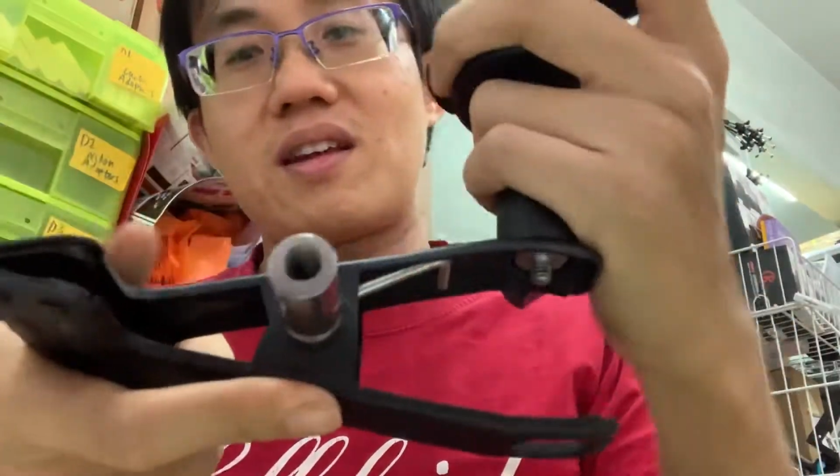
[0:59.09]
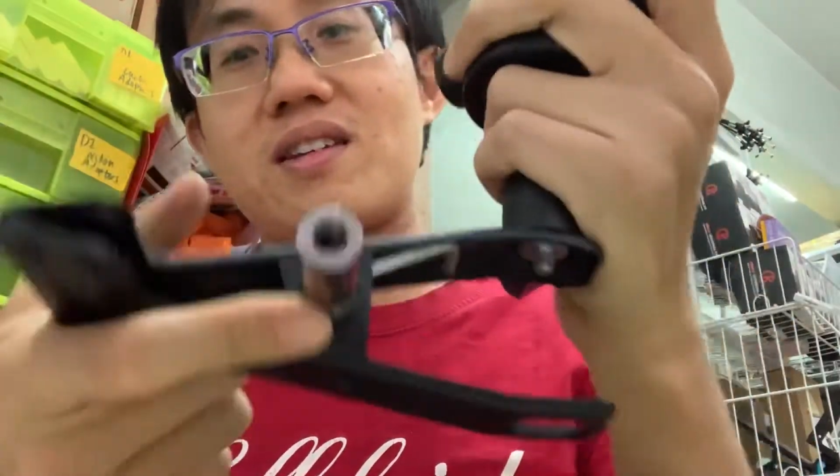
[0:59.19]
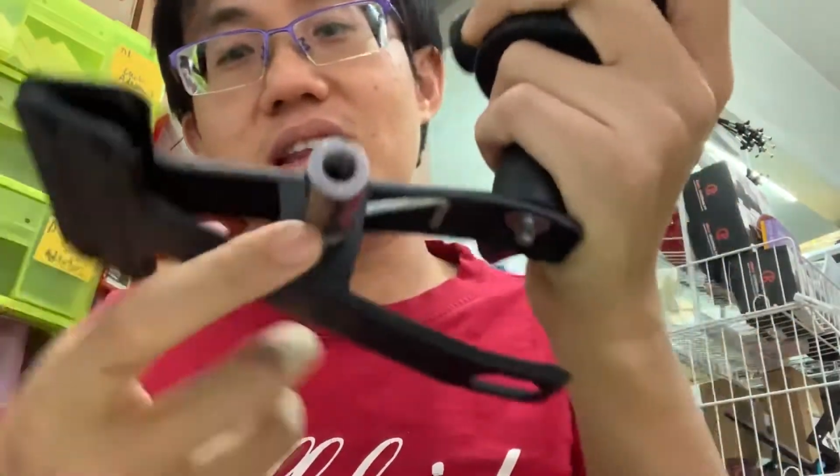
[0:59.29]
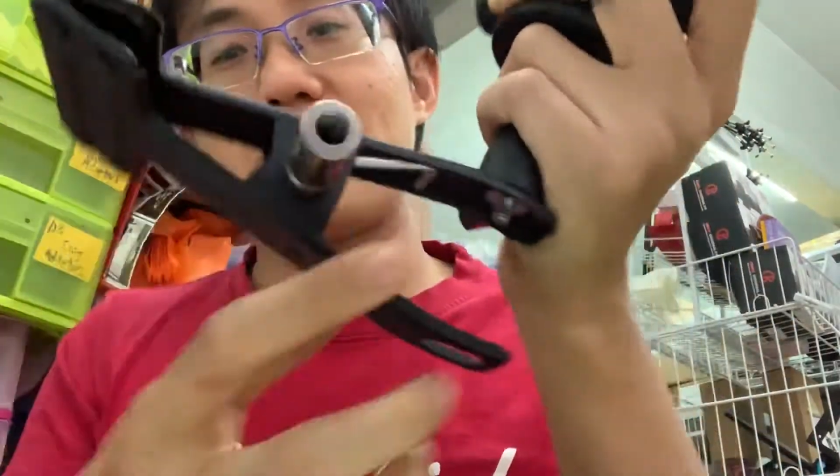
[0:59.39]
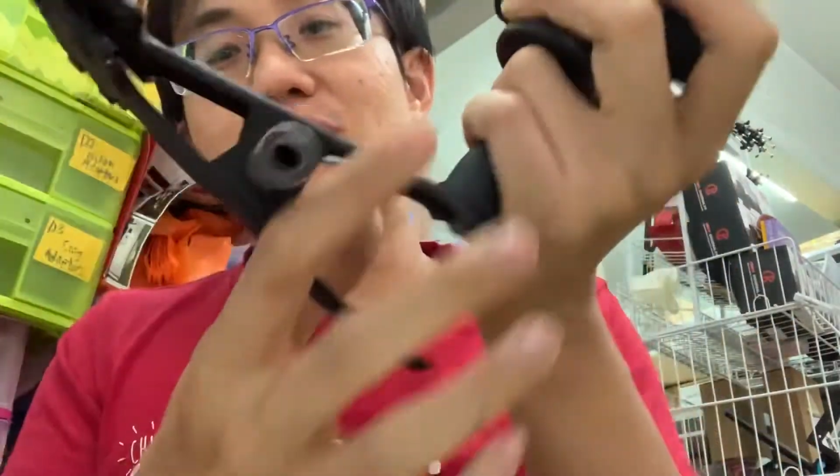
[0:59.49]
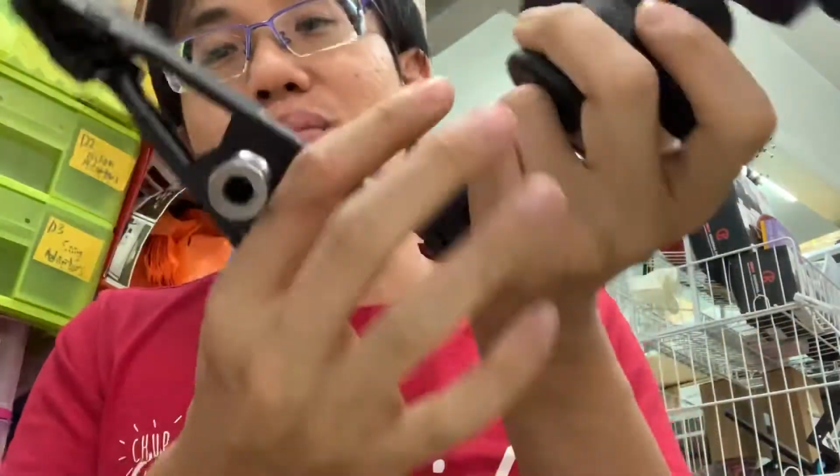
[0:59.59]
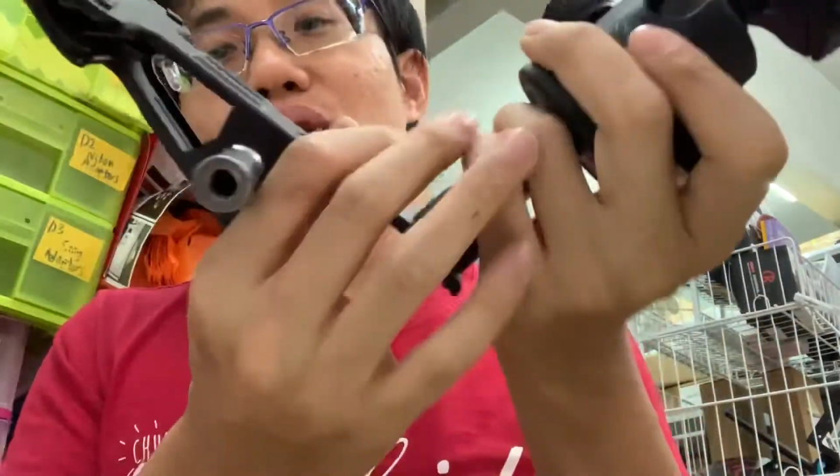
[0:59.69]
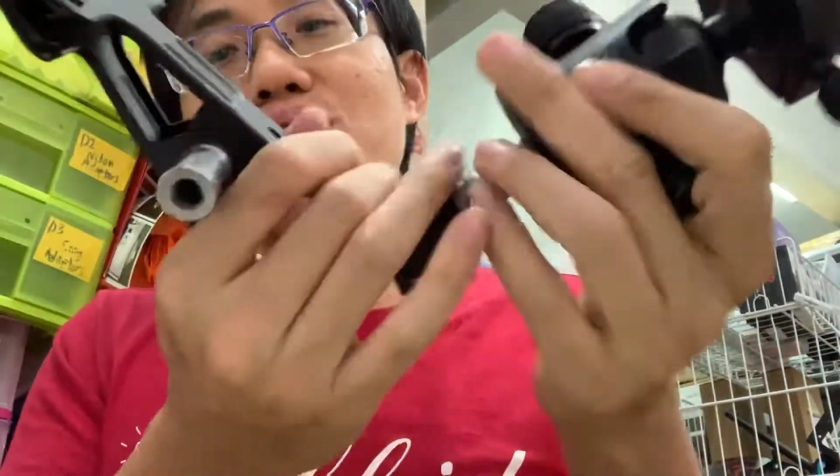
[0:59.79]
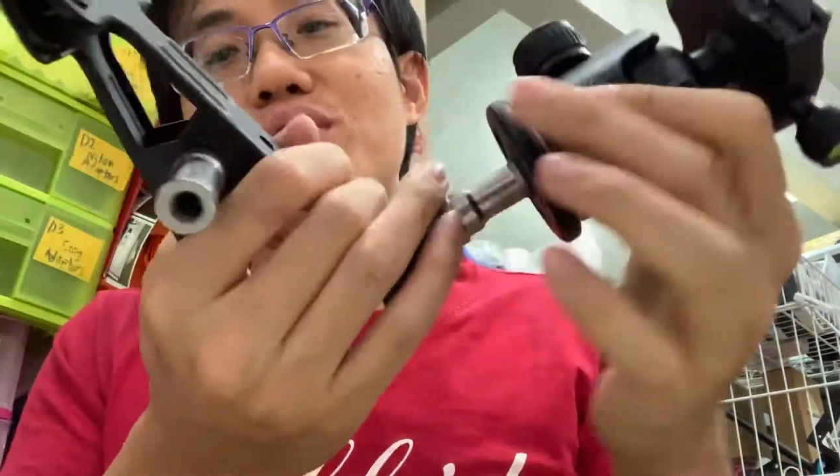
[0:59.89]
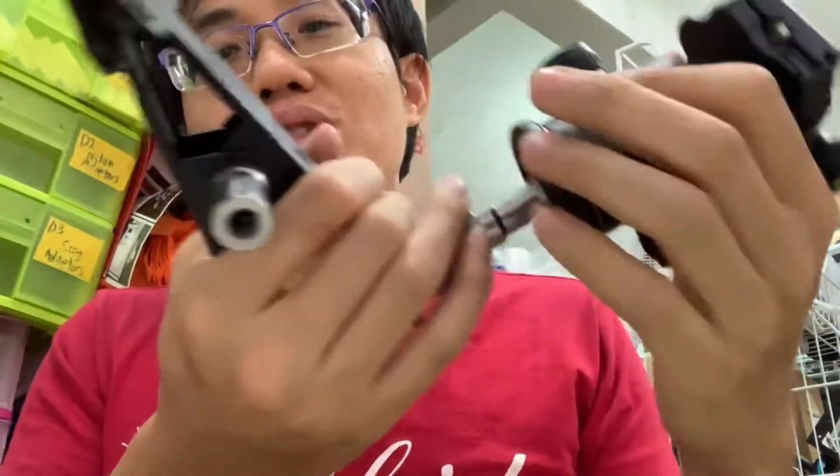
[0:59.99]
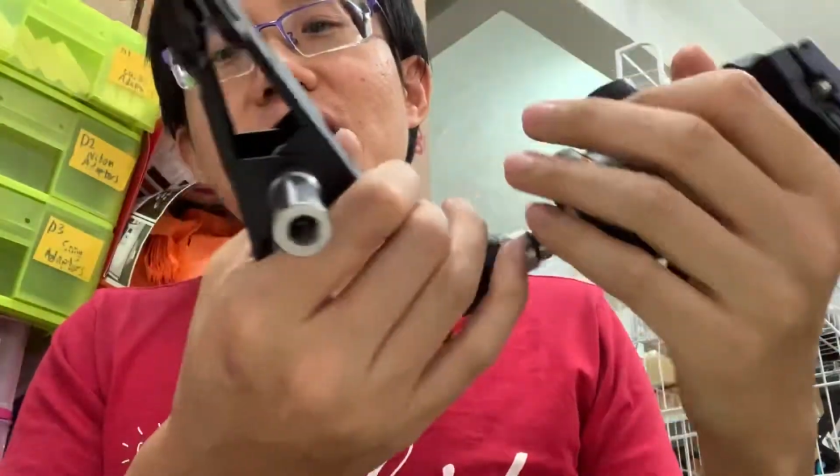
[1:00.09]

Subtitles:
That one more strong lah,